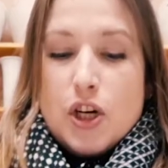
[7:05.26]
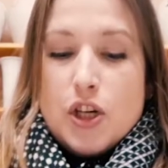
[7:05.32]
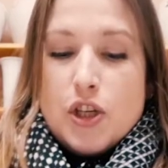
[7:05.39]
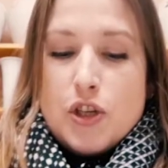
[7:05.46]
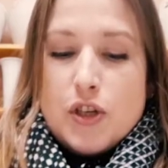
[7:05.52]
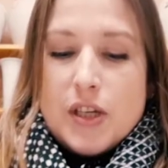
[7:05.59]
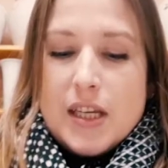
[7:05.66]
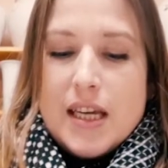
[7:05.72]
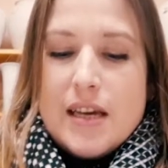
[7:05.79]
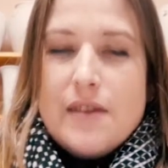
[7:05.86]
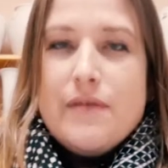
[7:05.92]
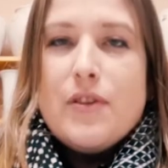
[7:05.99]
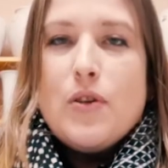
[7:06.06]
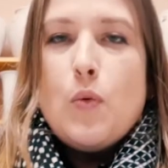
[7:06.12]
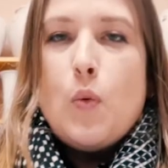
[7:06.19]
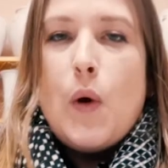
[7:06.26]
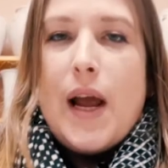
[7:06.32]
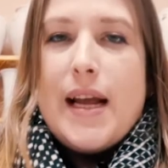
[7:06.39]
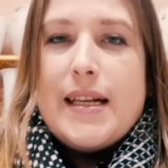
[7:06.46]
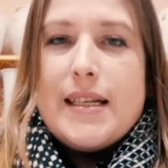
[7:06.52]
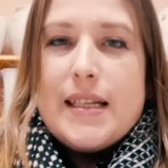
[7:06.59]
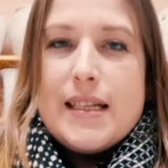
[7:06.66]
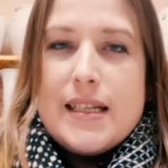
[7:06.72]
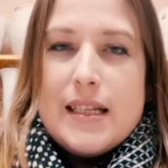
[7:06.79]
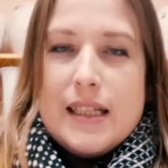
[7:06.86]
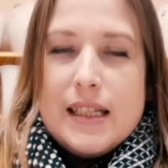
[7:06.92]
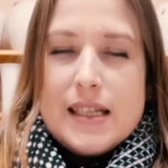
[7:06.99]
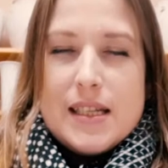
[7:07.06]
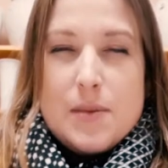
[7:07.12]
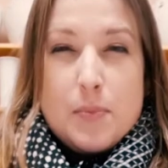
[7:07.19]
You can even wait until
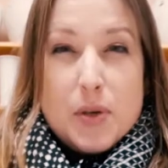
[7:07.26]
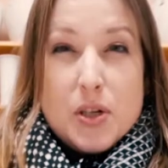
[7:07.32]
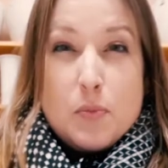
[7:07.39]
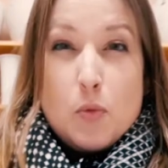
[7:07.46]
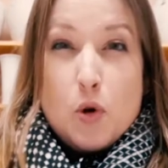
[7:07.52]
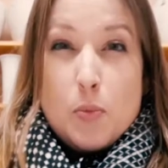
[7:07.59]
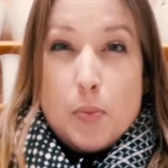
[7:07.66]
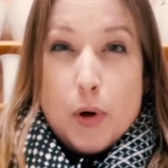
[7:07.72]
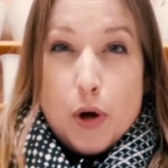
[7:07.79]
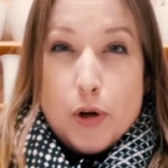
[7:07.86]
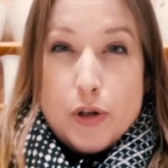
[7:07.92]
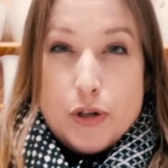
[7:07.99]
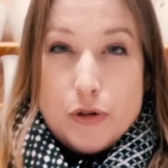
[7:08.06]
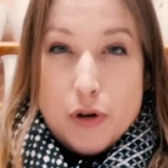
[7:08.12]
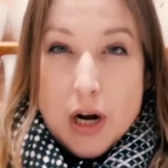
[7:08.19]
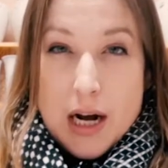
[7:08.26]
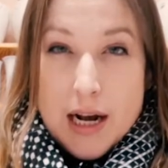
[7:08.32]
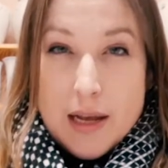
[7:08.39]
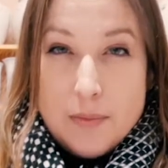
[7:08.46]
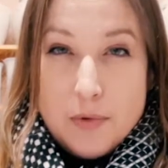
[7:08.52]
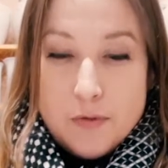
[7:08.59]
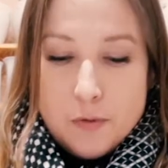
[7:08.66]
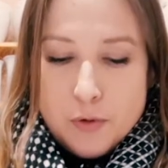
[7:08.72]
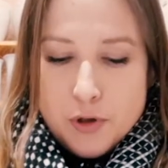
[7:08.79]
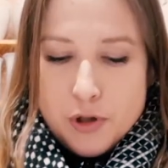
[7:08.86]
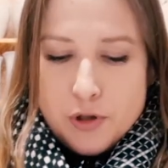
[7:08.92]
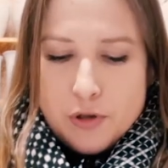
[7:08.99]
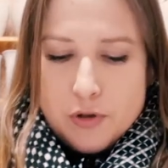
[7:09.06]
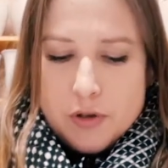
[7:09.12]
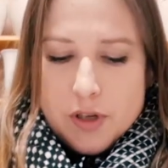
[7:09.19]
it's a bit more bone dry before you
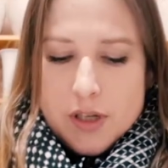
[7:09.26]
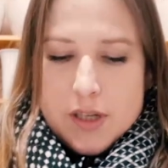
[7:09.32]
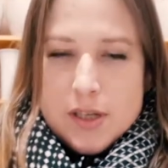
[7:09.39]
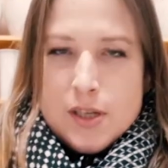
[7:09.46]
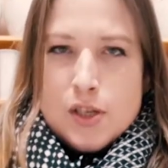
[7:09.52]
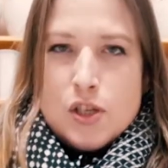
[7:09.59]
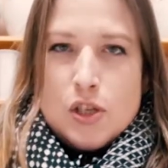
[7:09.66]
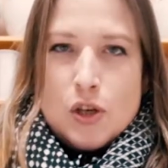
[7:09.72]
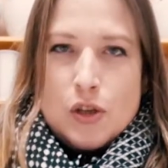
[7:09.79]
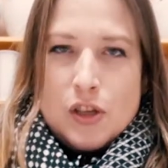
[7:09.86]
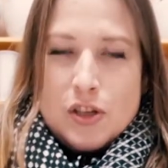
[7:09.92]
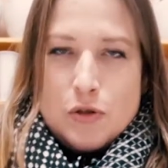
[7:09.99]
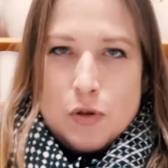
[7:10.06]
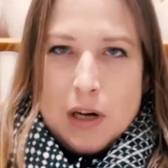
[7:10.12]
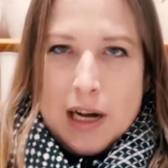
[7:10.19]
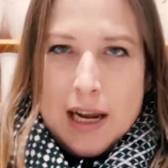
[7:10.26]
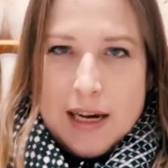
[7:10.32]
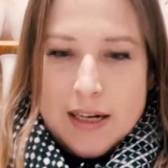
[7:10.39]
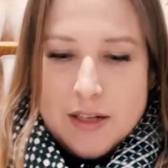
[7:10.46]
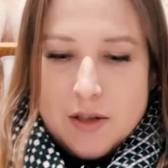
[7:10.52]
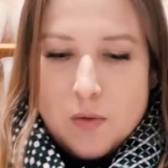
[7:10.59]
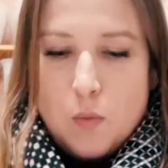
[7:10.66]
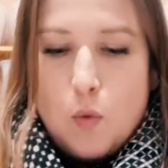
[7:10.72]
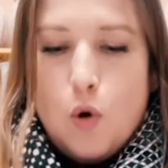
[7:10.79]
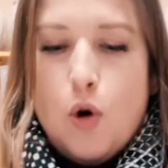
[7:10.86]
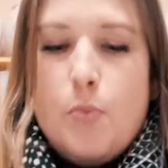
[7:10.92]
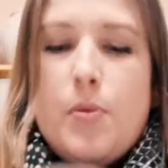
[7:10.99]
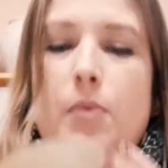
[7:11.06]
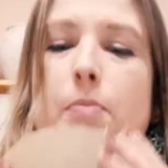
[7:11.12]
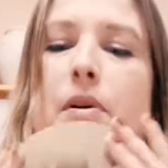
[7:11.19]
do this, so that your clay doesn't
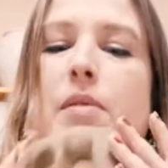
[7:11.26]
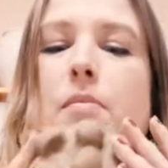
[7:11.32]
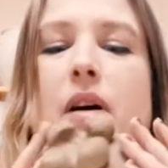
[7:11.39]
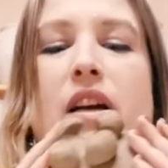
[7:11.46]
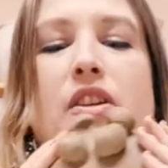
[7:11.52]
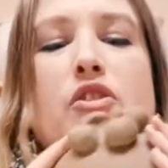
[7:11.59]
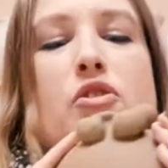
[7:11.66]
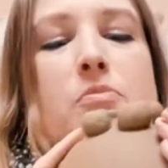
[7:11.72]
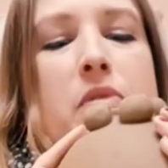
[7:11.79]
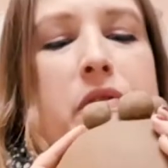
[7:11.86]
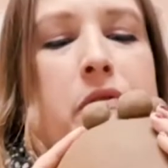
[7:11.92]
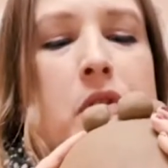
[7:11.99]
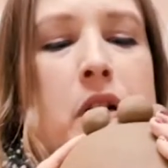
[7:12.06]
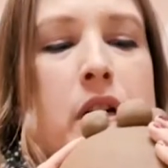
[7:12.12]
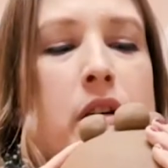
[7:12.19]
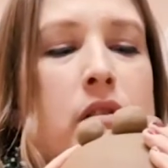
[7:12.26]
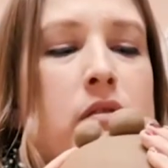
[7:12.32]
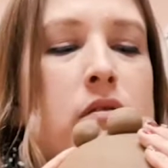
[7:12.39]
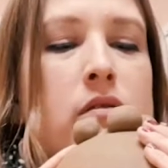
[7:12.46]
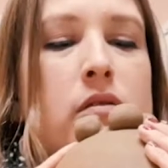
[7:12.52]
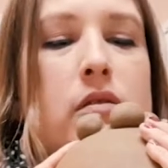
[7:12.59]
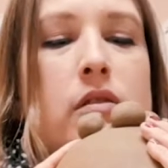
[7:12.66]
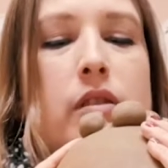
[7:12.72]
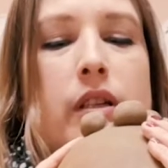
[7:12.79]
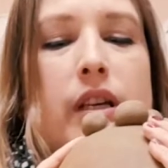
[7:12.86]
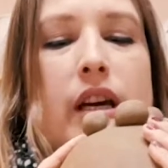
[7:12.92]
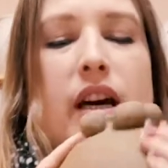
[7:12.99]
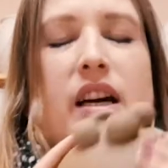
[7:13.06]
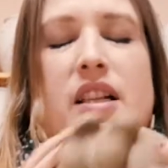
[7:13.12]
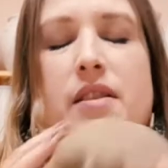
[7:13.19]
warp, but mine should be fine.
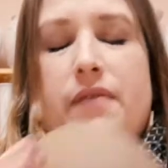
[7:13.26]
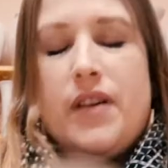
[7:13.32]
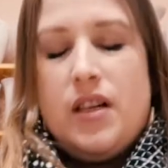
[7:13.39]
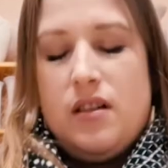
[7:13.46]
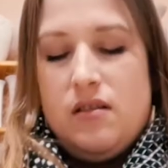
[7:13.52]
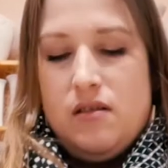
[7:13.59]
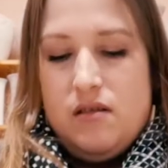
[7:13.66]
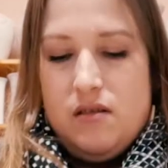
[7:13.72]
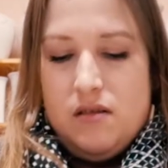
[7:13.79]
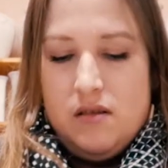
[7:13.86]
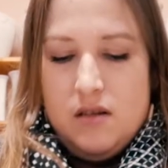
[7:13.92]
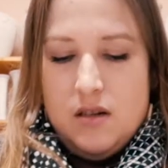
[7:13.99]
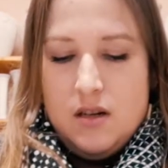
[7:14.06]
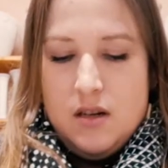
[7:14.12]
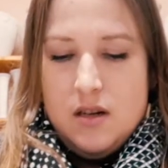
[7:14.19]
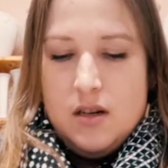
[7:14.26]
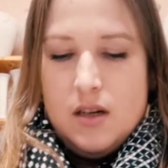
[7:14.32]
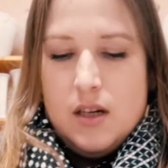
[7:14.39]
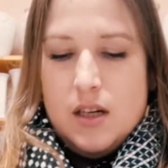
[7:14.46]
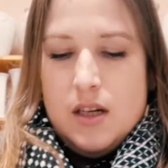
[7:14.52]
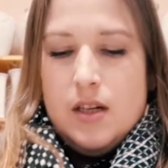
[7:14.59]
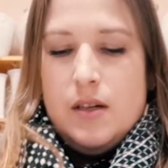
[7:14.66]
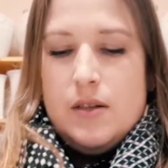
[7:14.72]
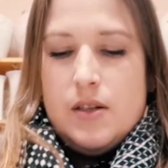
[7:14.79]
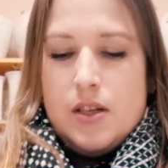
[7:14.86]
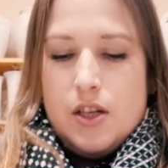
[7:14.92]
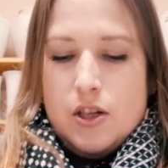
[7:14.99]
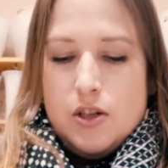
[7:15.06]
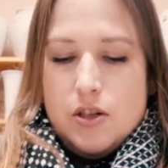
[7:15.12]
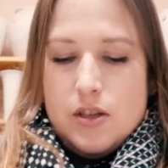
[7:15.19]
Yeah, it's fine. Just
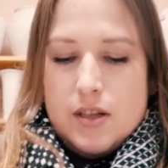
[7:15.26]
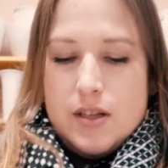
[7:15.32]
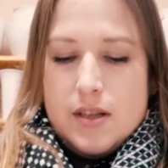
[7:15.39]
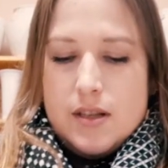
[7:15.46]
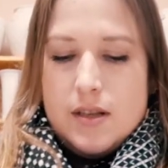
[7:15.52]
gonna do this.